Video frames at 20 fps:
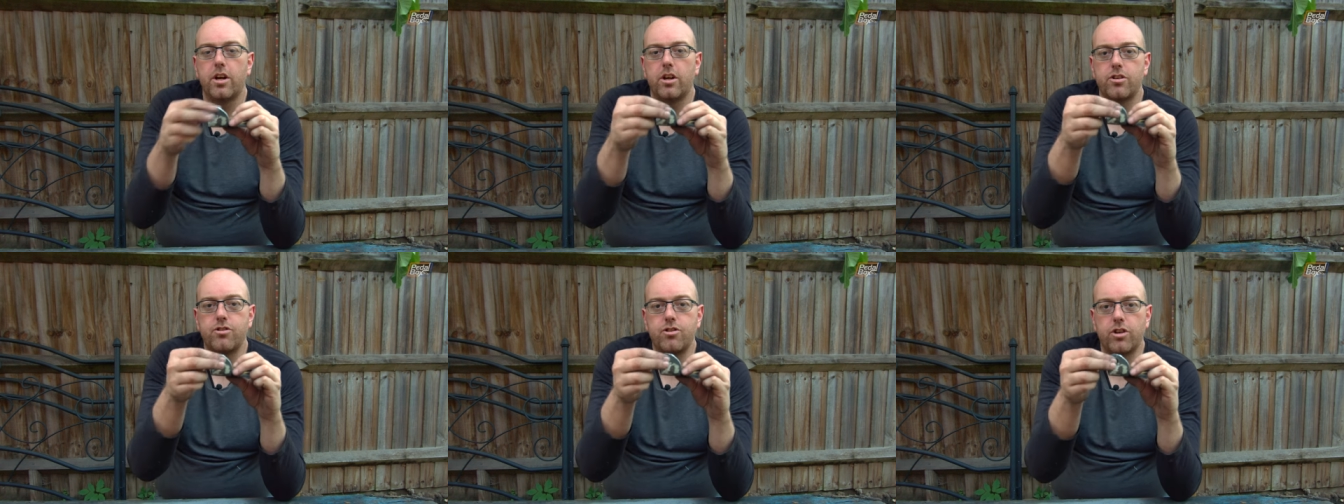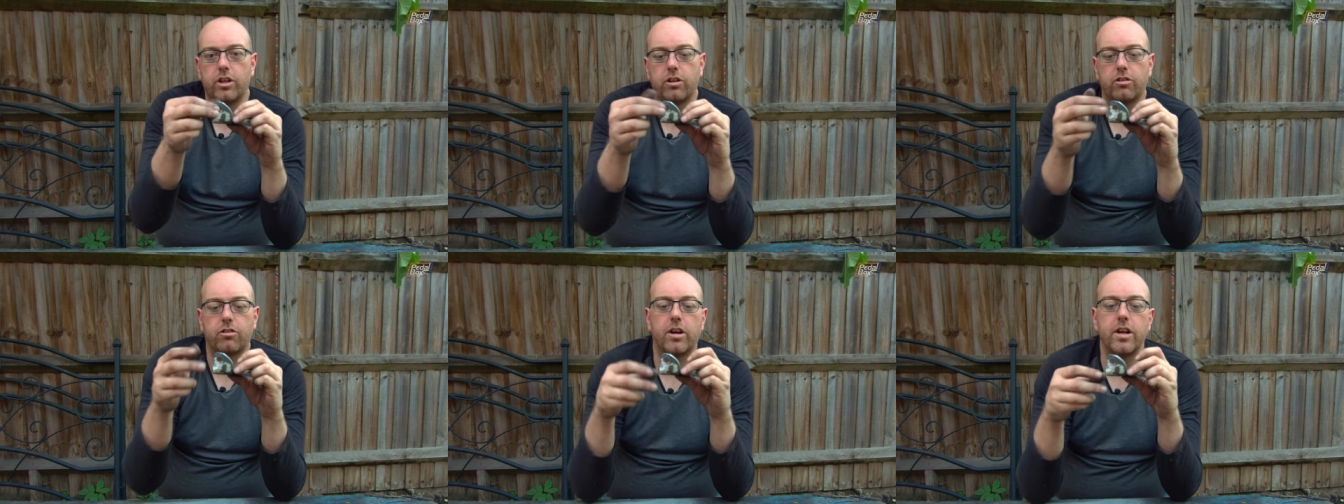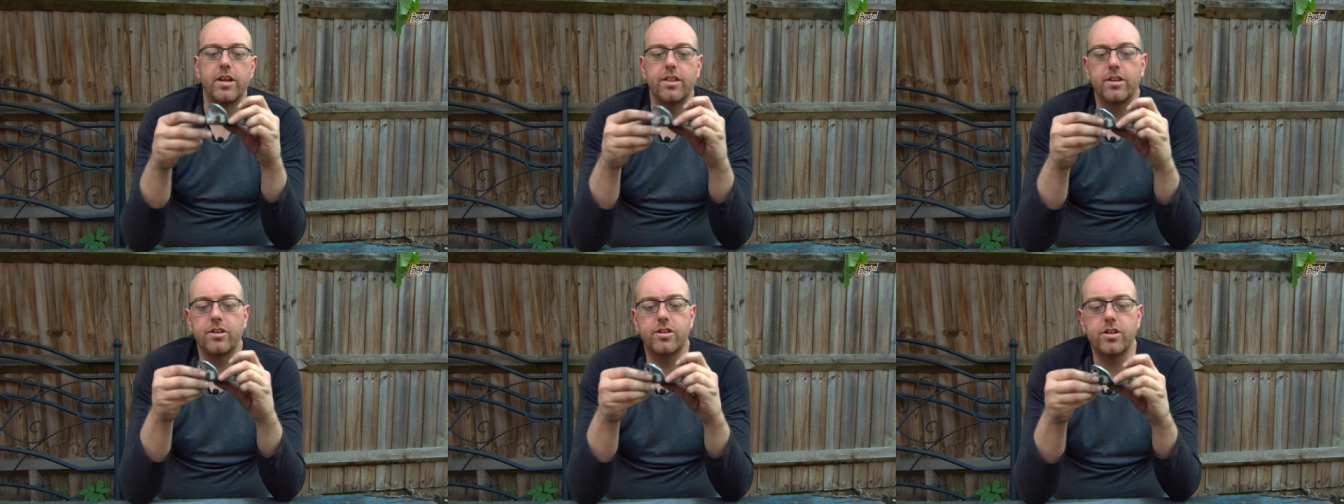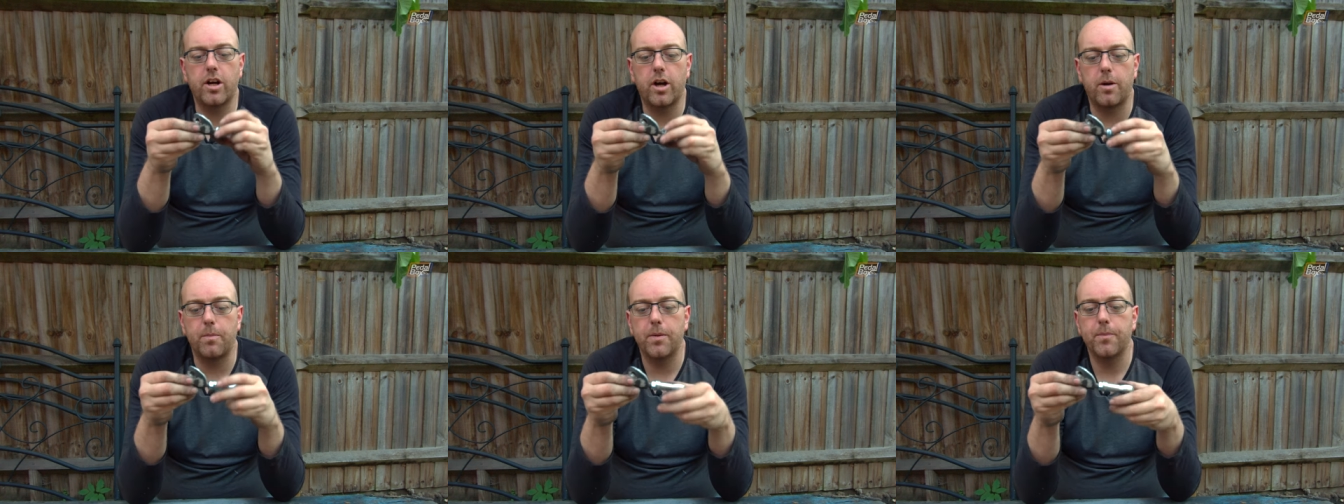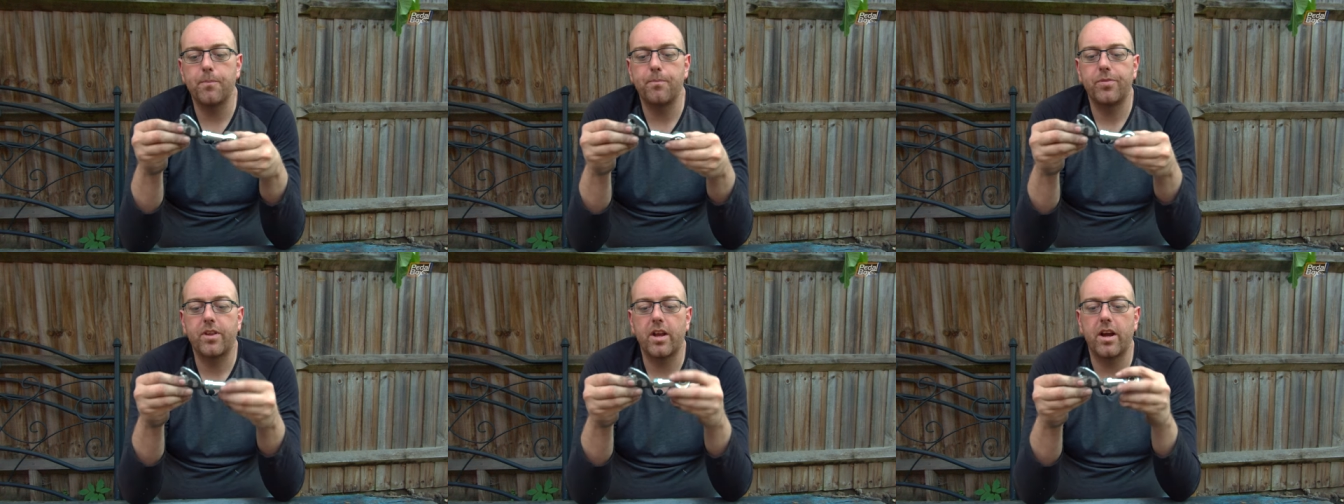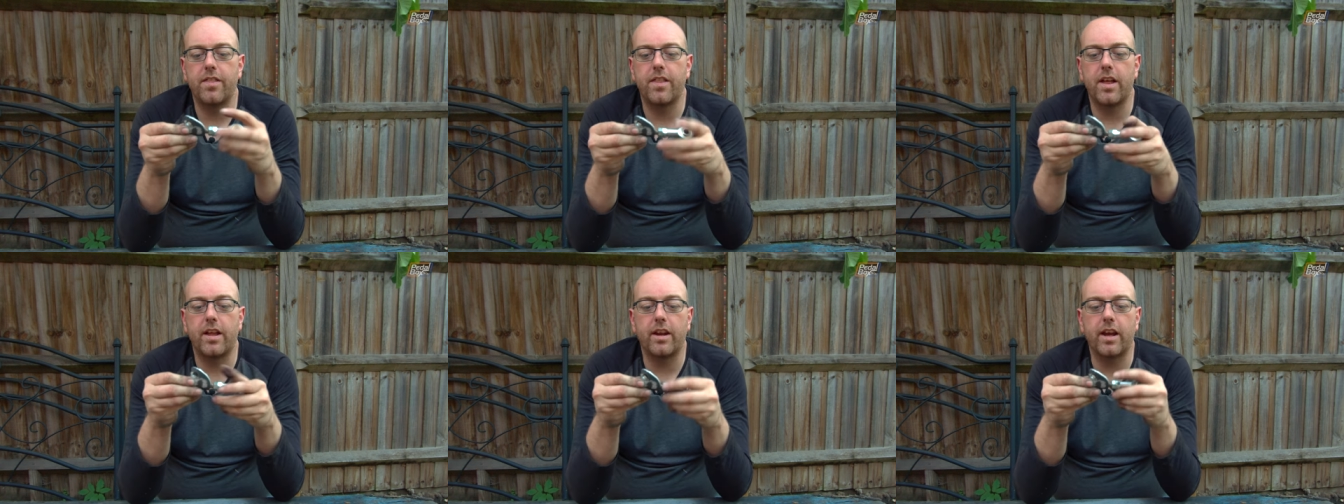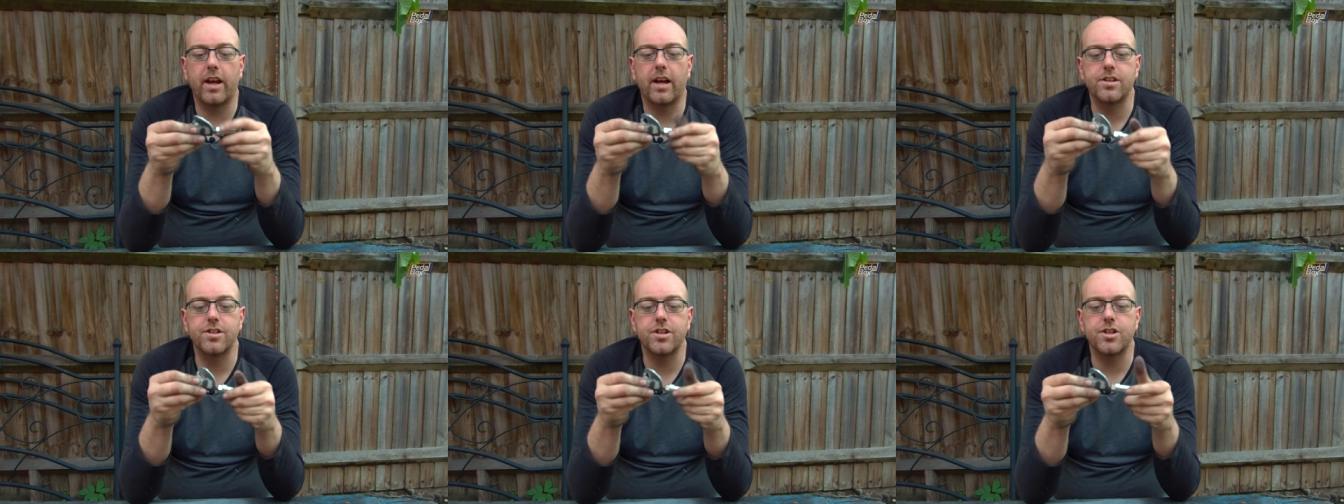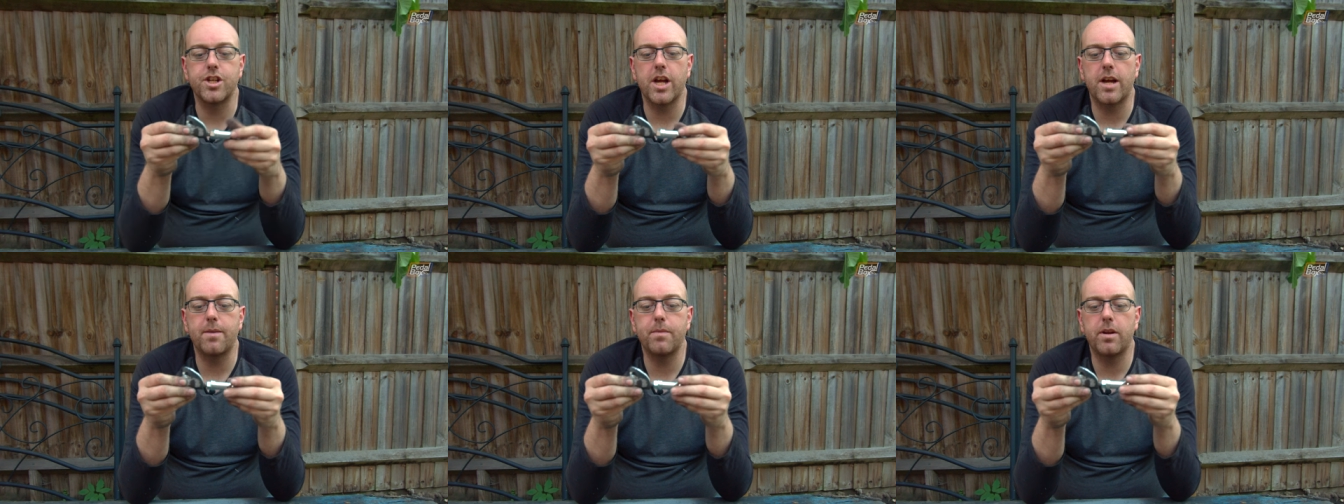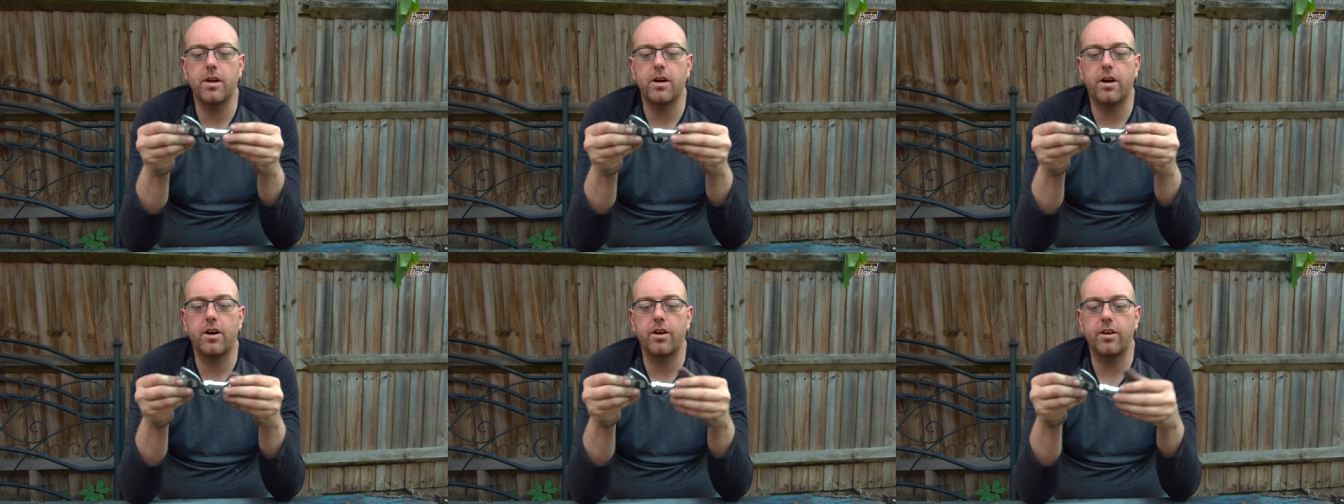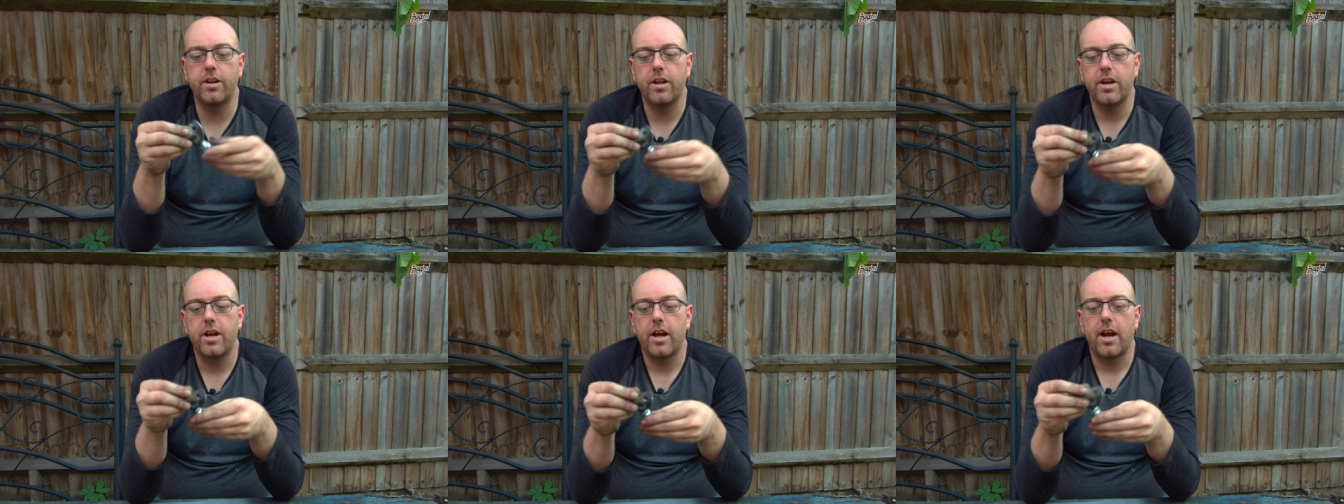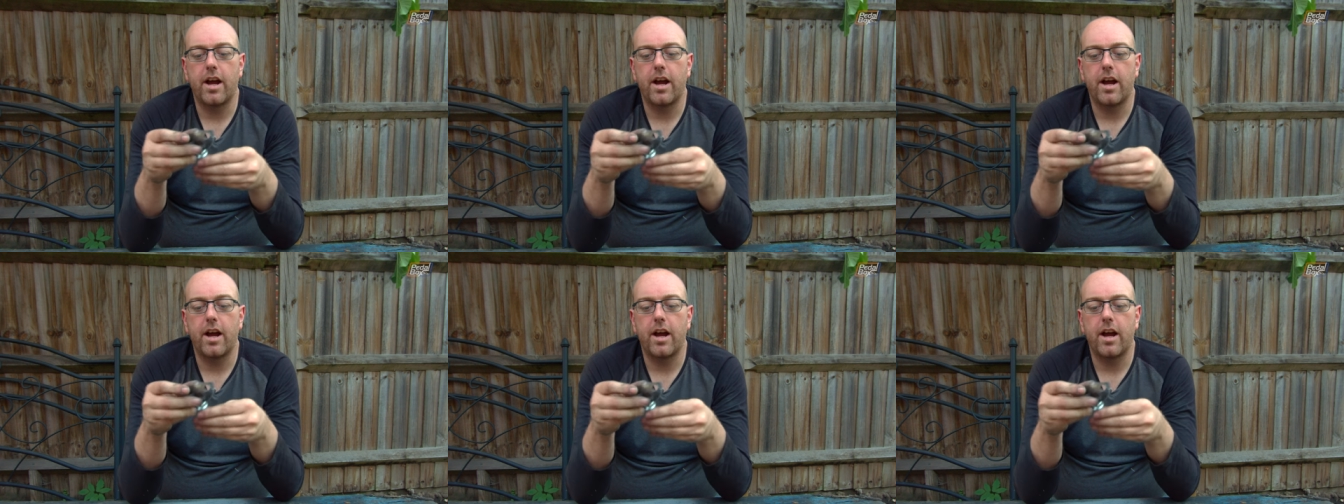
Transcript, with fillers: drilled right in the top. And then it has a jam nut on,